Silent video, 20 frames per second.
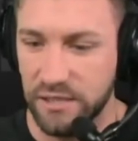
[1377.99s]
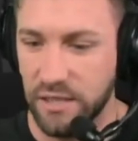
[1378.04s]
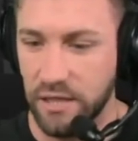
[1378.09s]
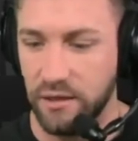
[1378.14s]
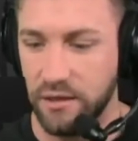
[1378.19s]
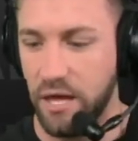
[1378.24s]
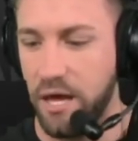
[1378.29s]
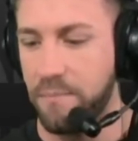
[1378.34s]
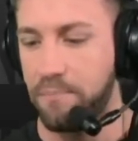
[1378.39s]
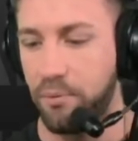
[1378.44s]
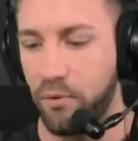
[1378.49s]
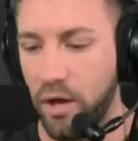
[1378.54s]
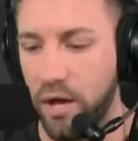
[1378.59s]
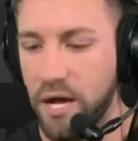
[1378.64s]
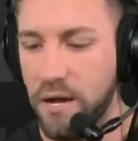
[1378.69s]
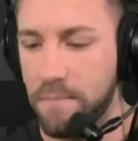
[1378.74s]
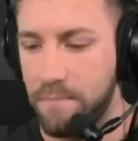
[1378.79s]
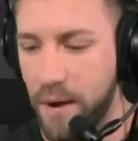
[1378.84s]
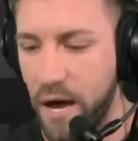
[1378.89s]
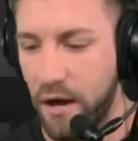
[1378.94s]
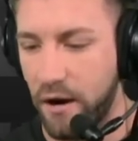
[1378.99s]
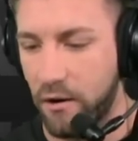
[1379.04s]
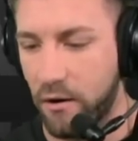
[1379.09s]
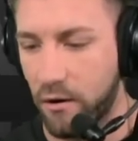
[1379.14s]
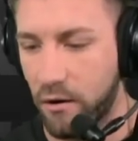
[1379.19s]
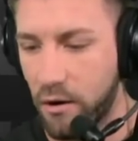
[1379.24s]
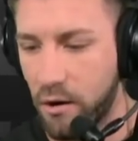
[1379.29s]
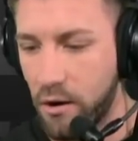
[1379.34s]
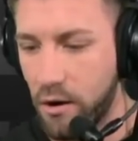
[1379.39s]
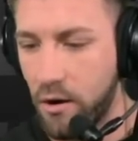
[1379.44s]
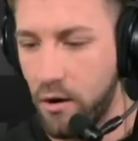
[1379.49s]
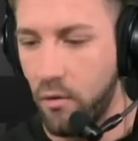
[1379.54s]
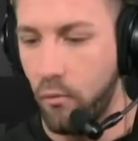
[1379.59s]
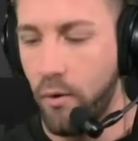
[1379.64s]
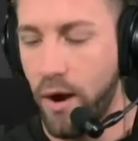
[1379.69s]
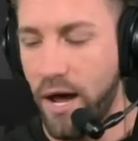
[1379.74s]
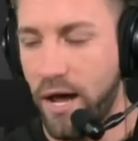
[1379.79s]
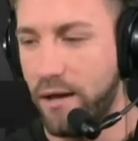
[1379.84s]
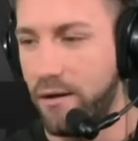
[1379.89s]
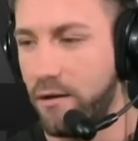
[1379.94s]
They play better
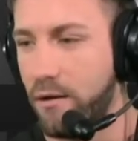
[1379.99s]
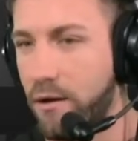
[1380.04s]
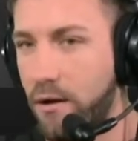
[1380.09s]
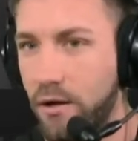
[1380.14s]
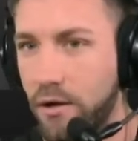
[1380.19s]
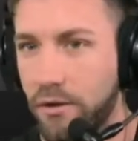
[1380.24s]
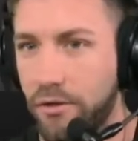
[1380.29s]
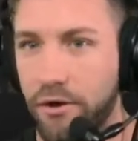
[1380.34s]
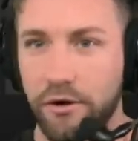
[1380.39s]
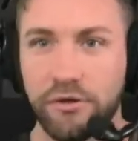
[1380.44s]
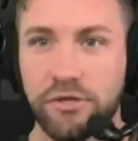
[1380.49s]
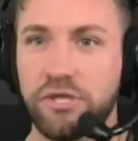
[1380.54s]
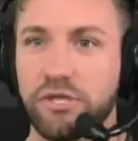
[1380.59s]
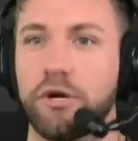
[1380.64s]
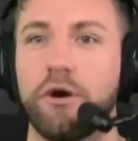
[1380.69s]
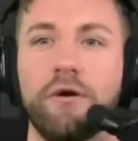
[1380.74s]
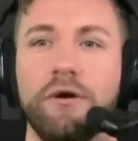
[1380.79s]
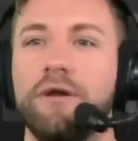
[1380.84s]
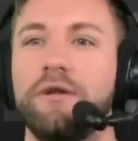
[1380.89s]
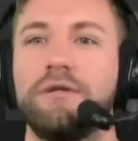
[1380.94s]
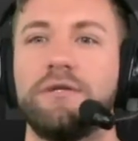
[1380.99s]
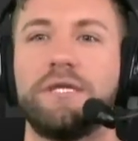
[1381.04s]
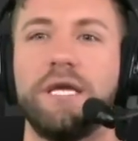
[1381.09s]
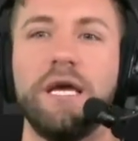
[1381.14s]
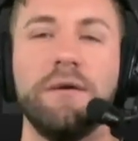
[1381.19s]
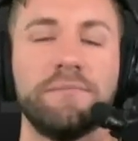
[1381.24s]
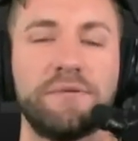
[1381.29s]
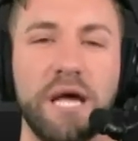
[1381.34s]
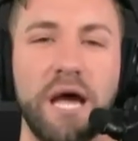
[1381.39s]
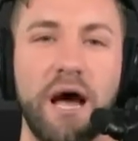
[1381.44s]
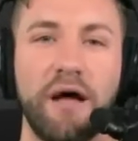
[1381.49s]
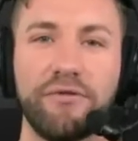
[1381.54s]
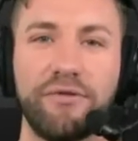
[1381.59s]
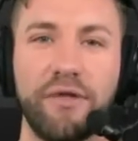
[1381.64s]
when there's certain teams out